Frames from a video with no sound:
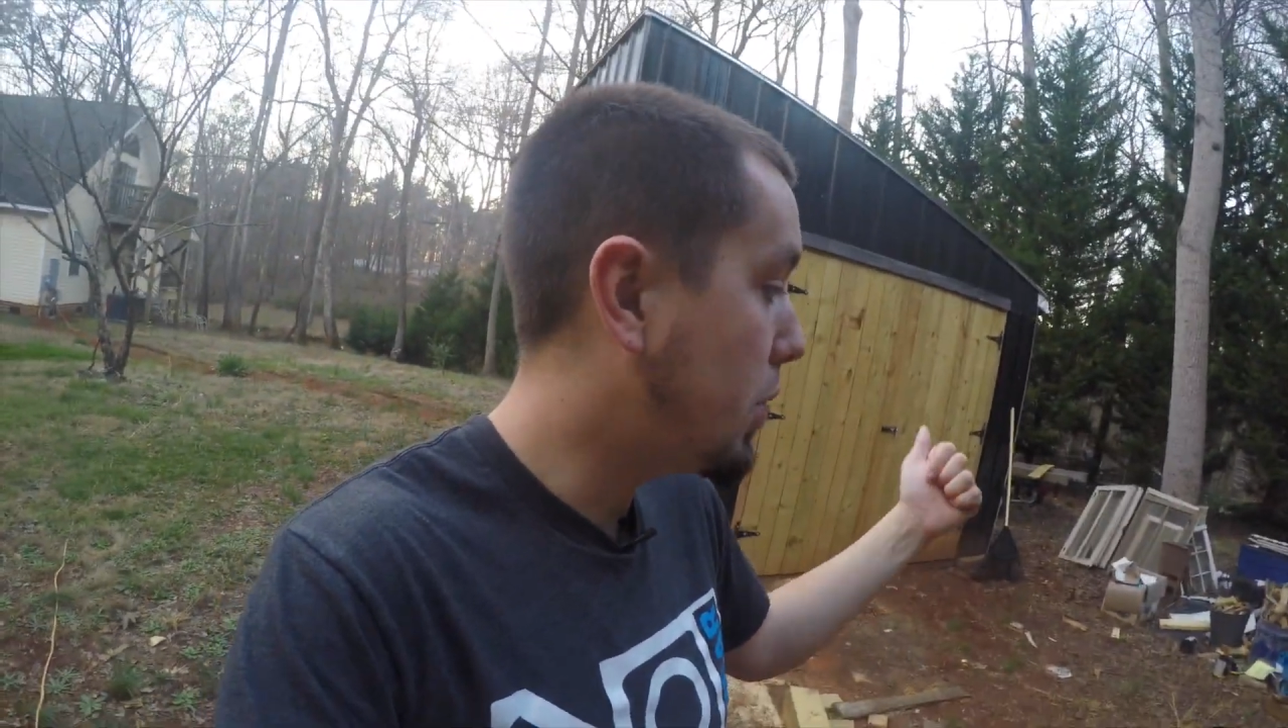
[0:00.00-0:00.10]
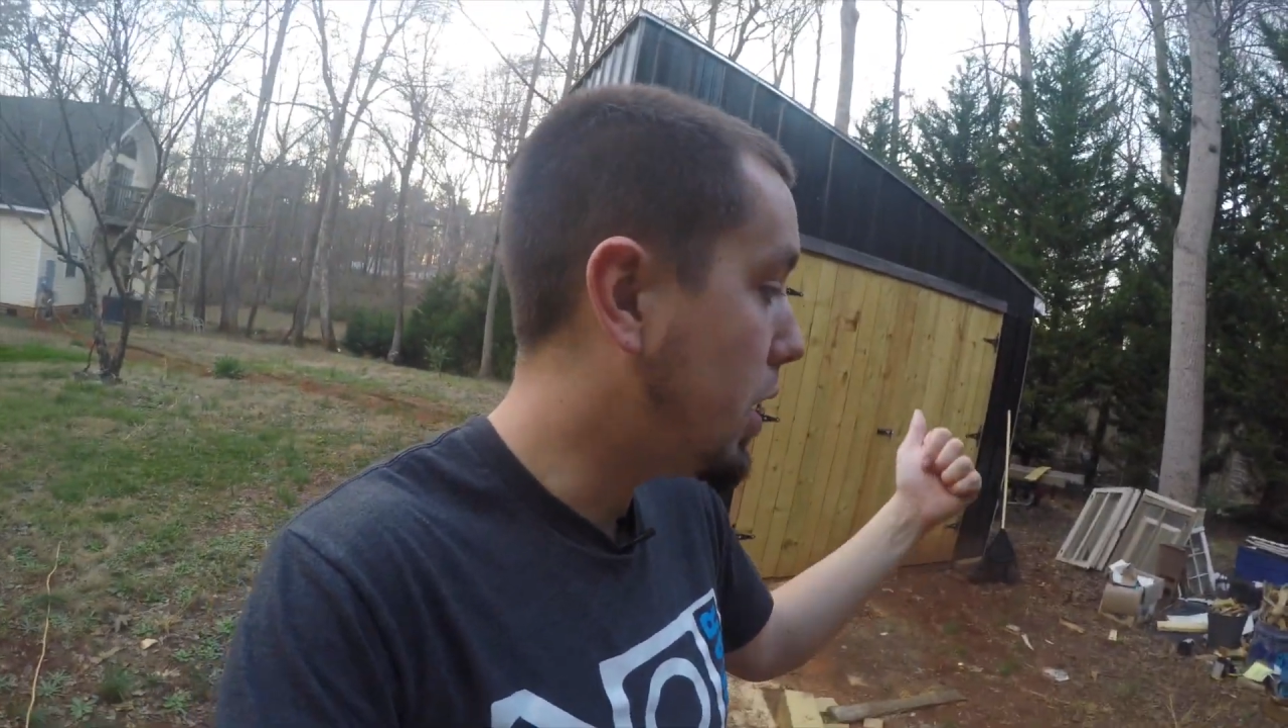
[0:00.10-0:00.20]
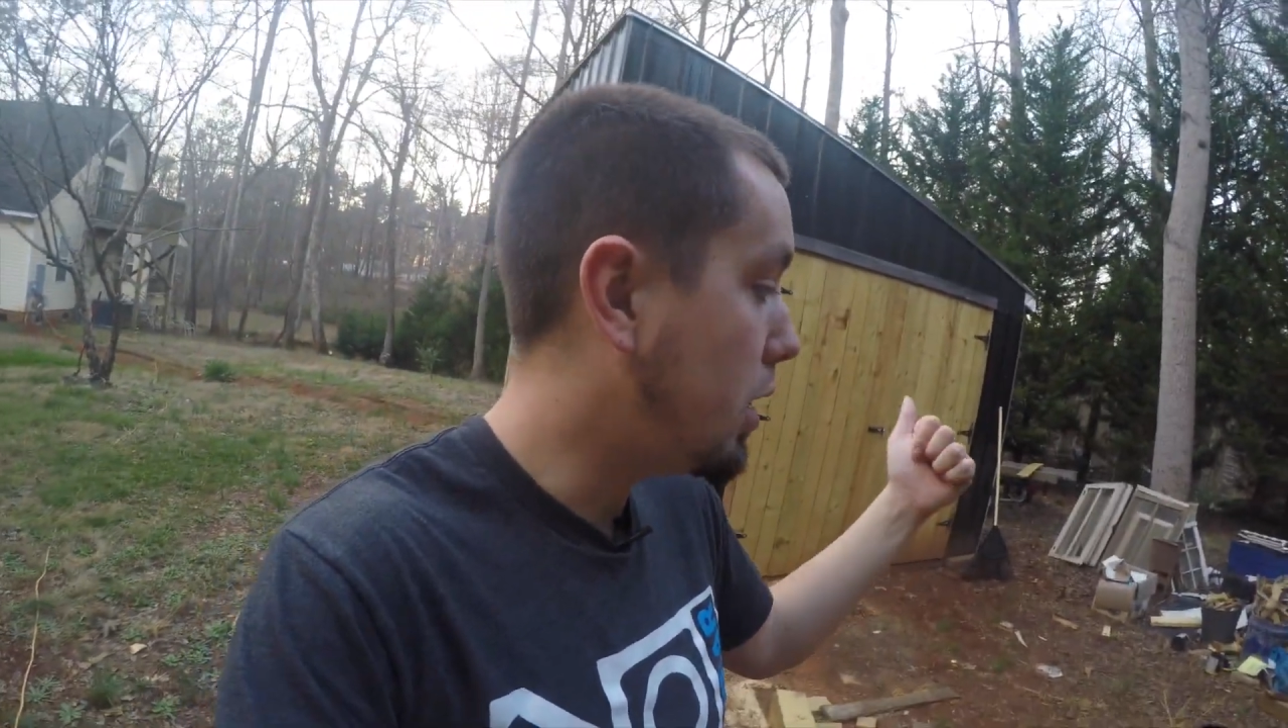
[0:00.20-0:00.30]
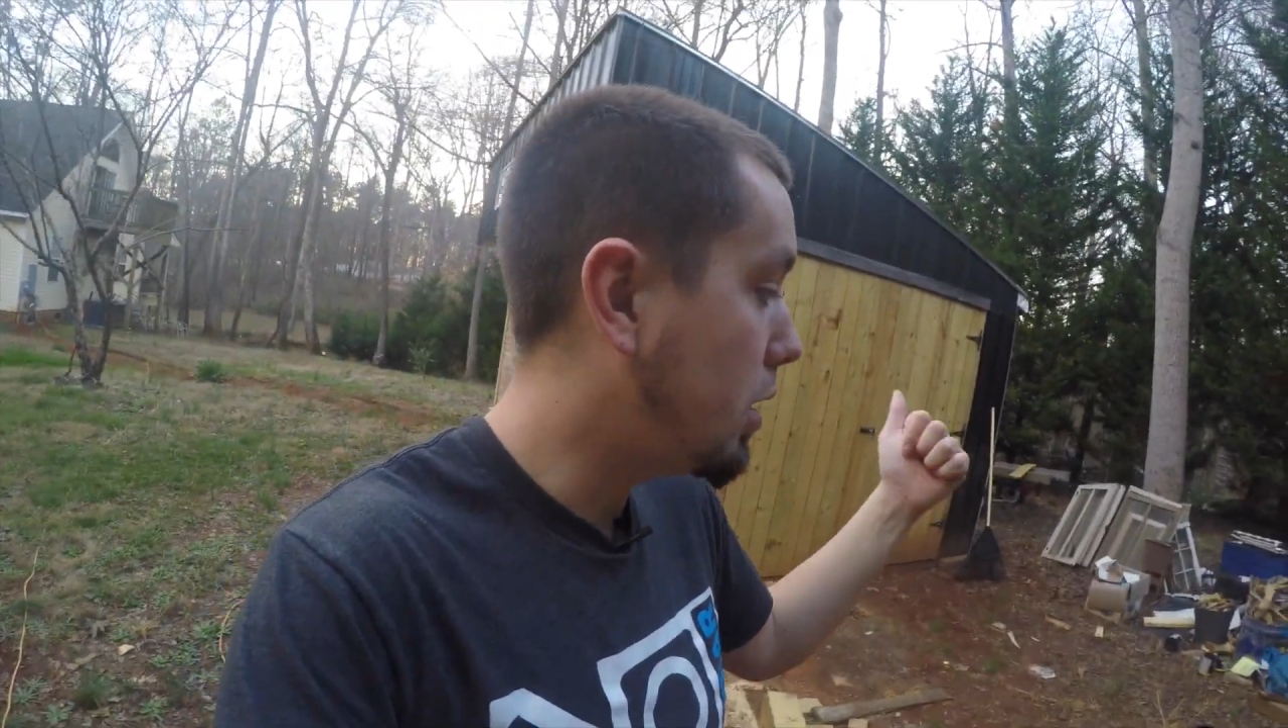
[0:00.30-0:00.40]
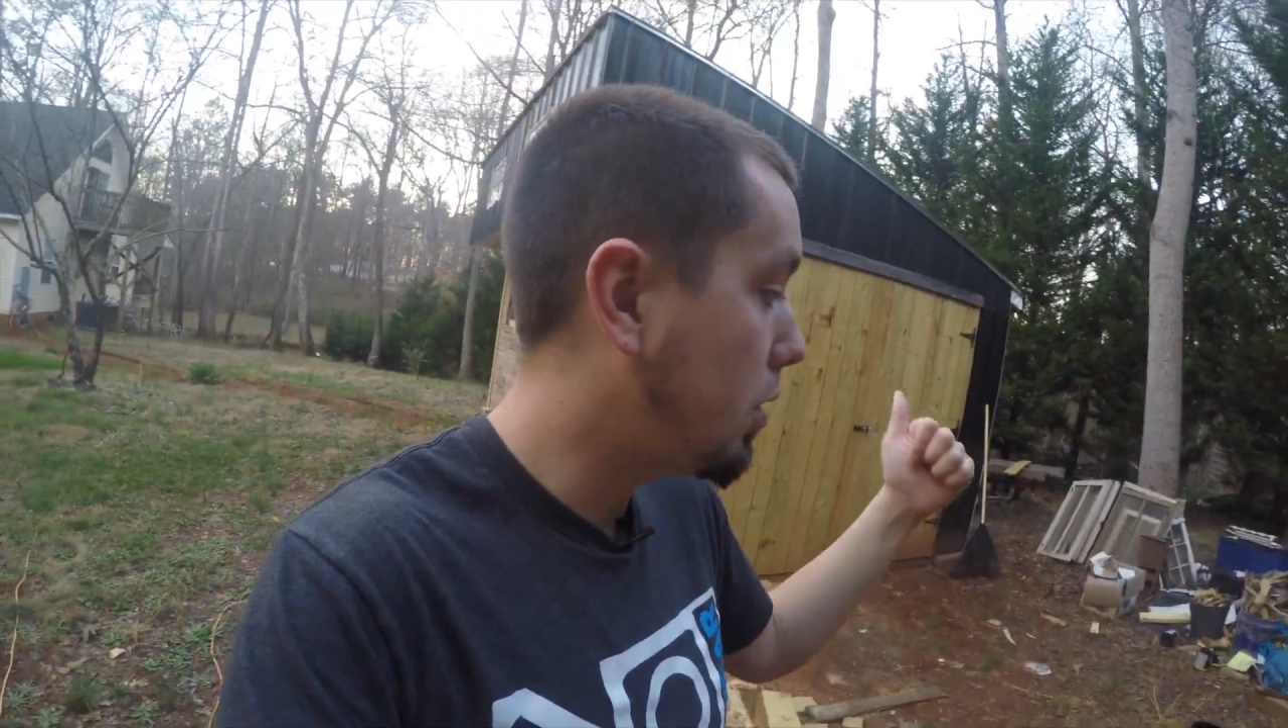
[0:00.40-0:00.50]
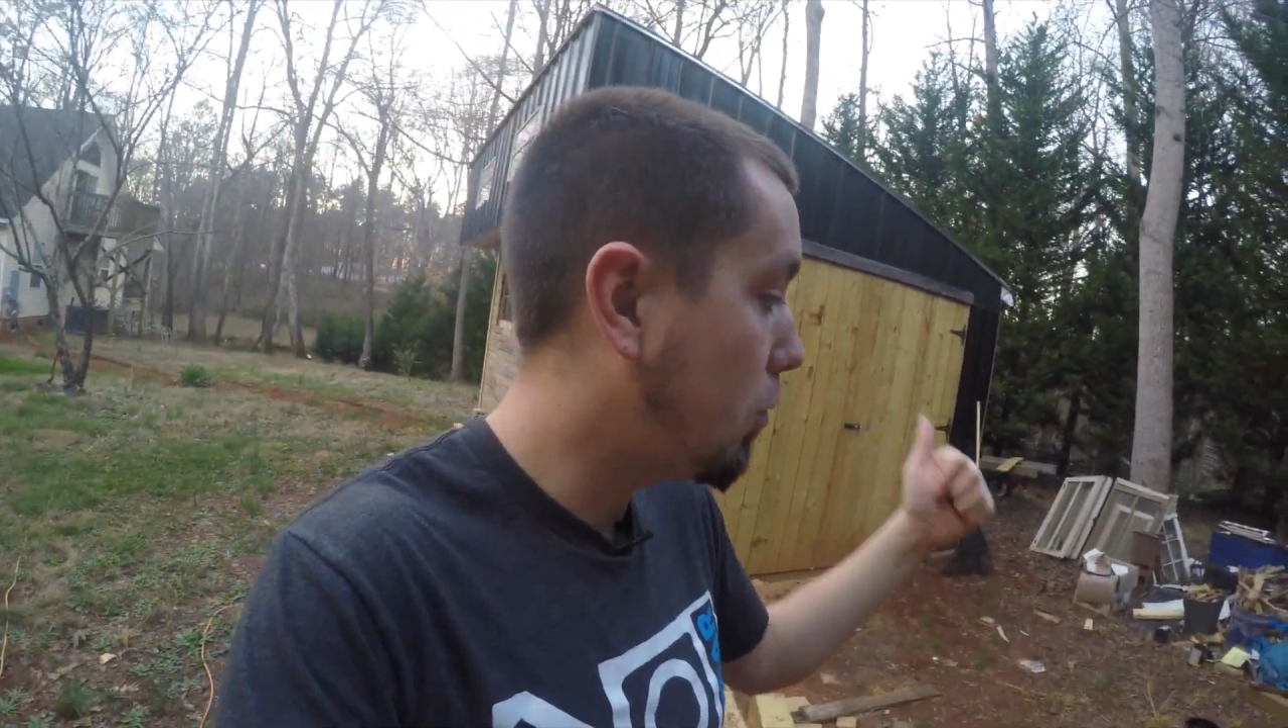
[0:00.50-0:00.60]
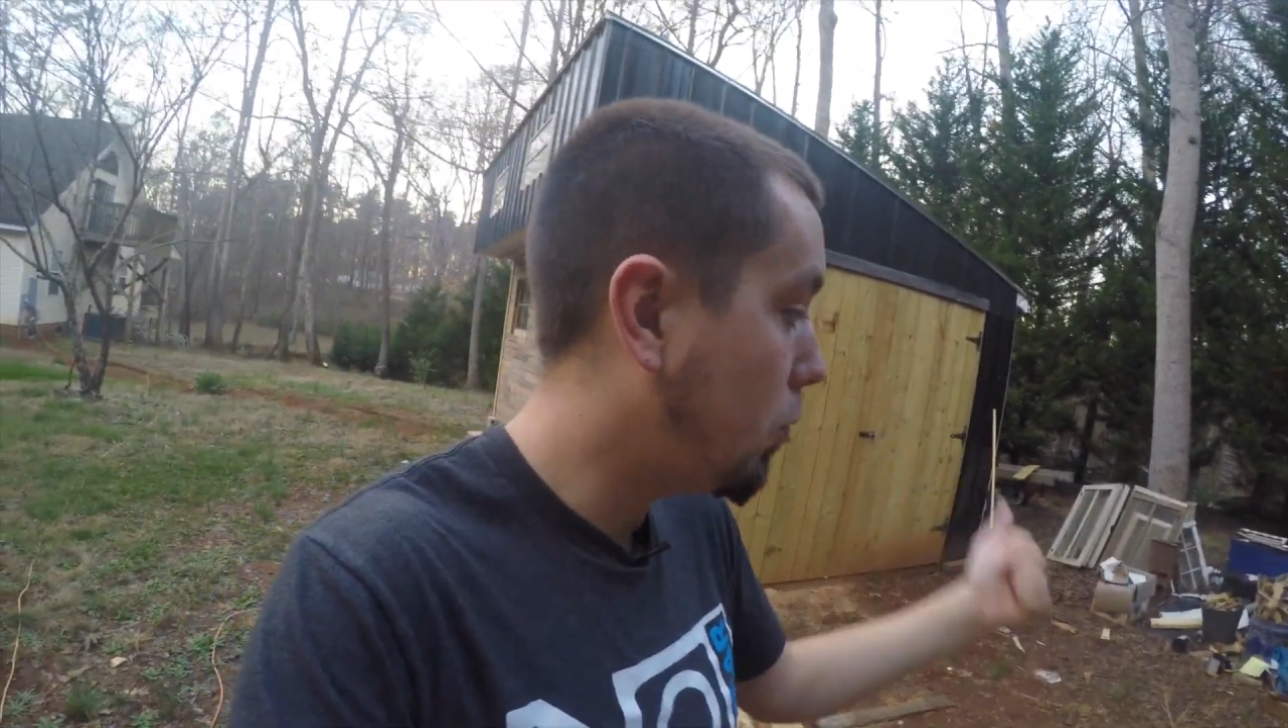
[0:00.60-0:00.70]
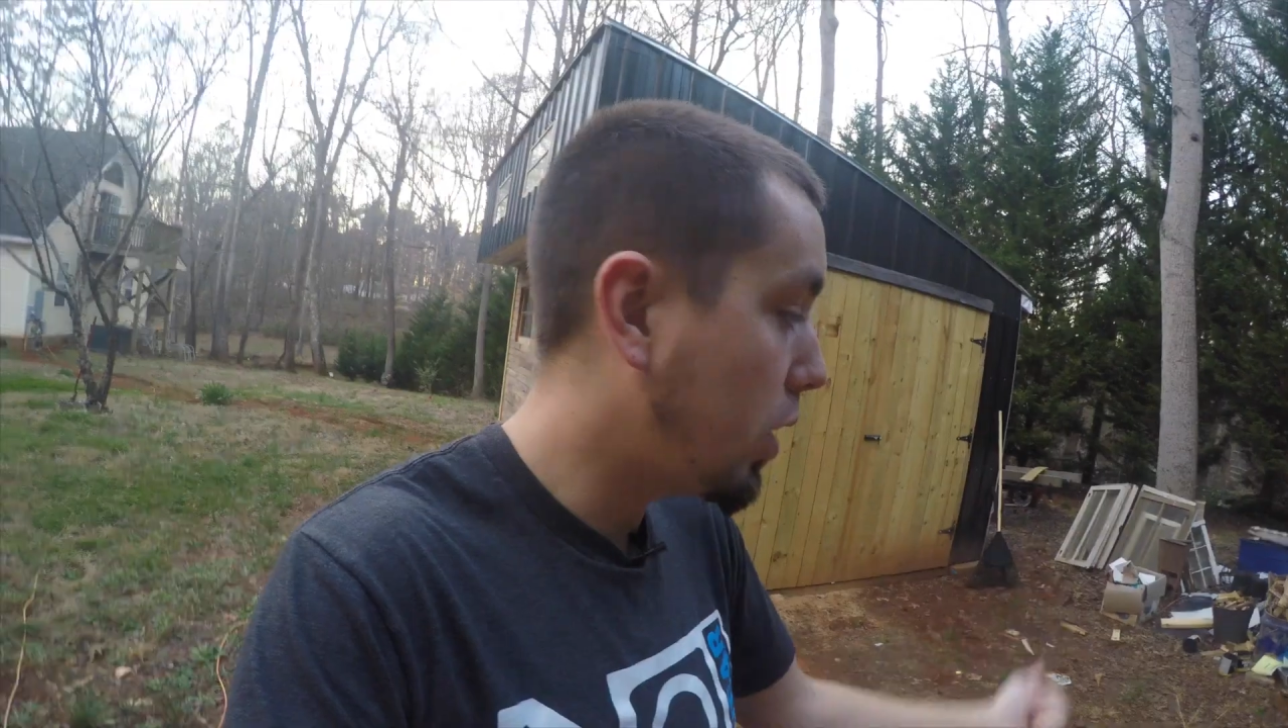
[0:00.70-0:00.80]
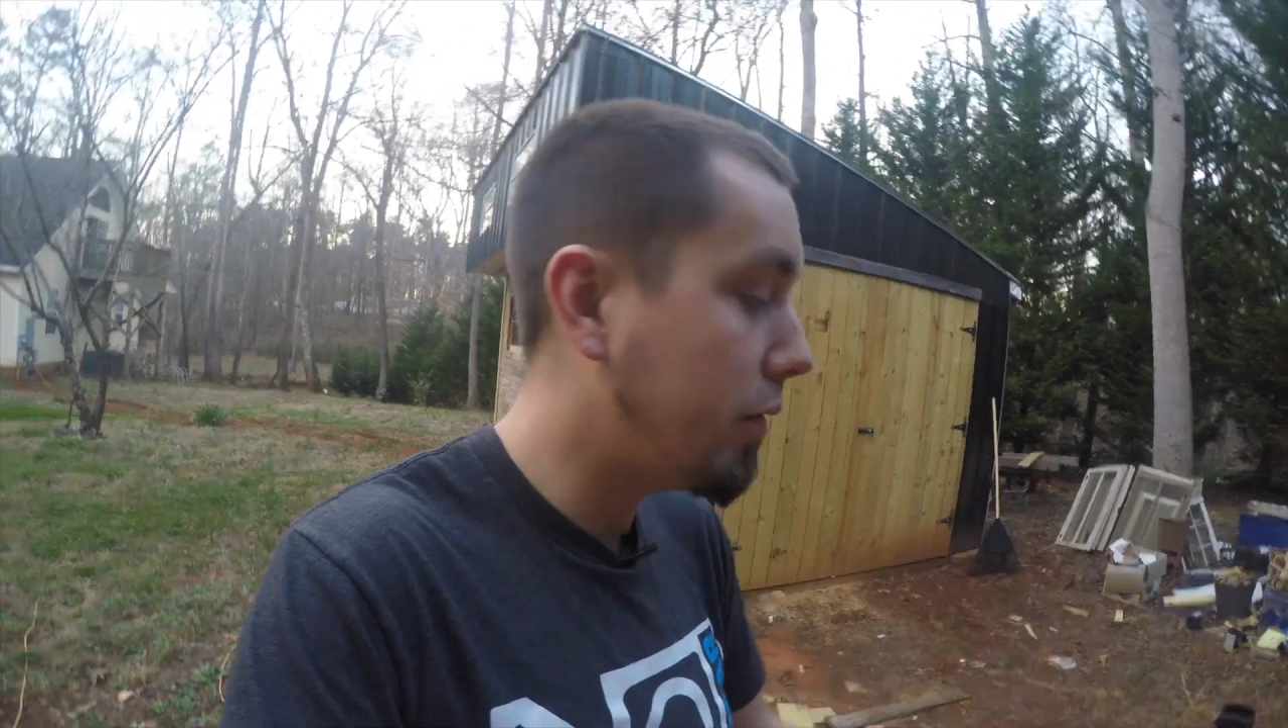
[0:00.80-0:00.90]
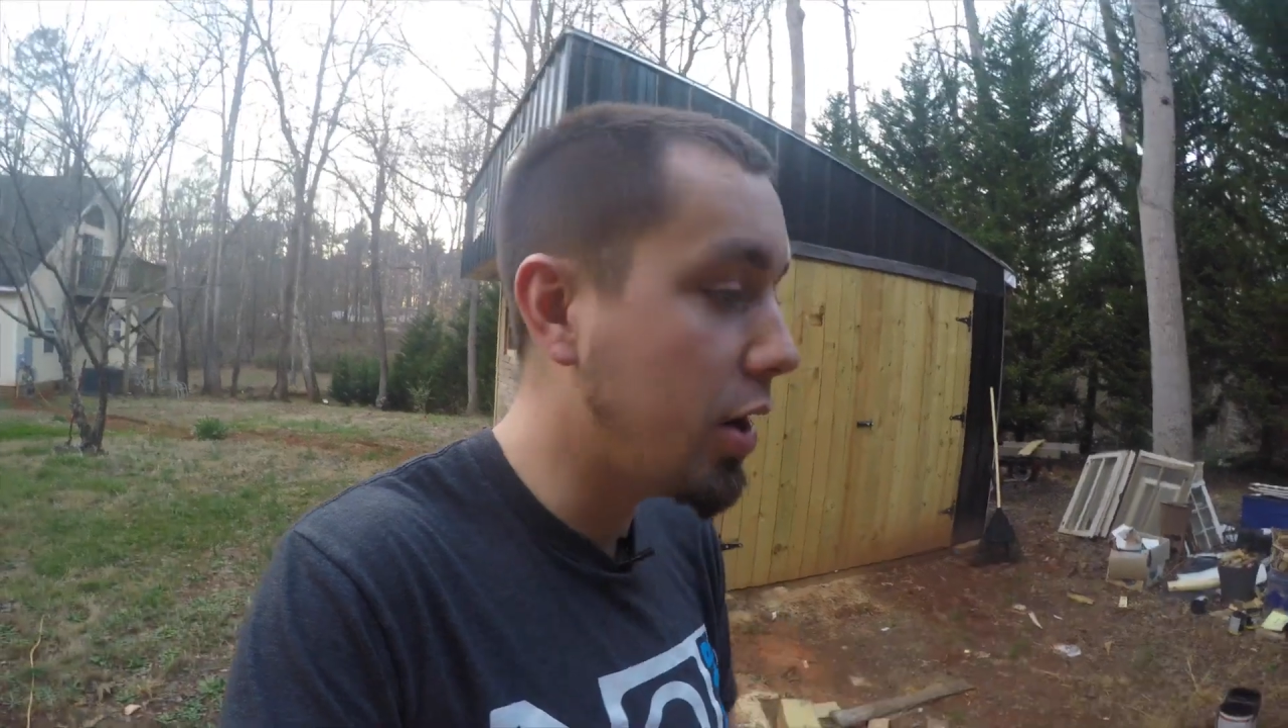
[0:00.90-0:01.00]
but
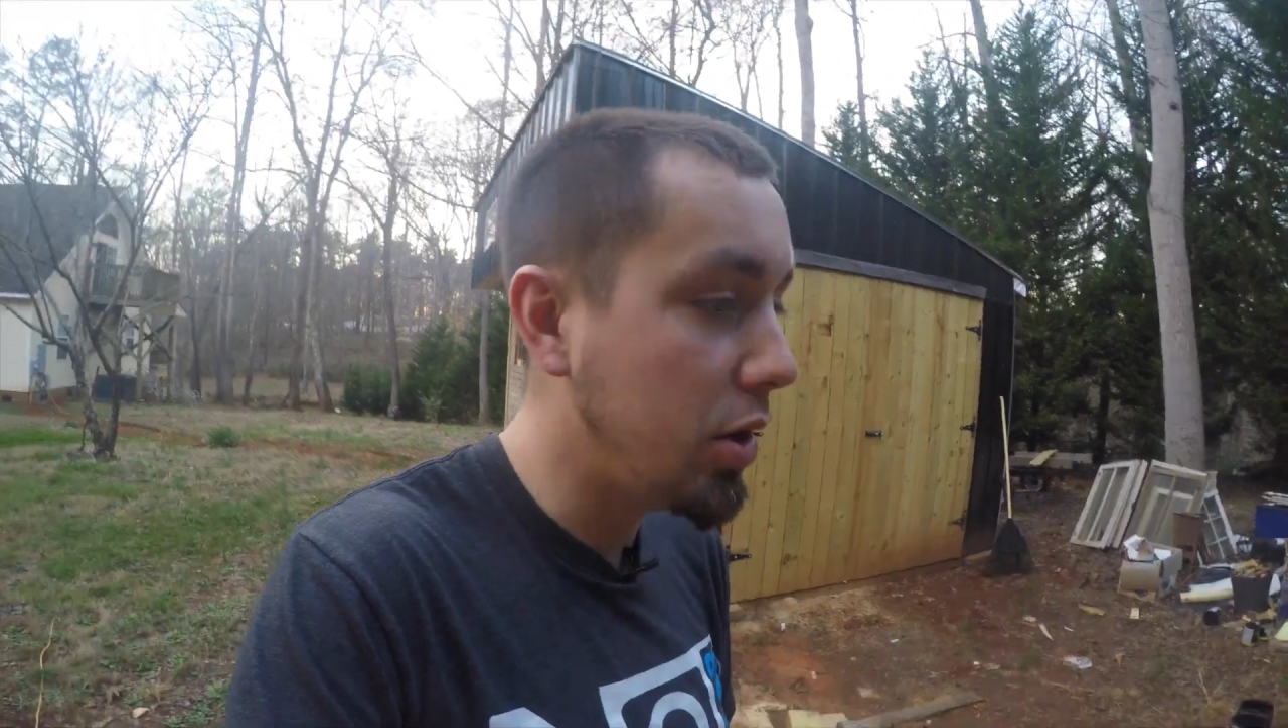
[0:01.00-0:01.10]
whatever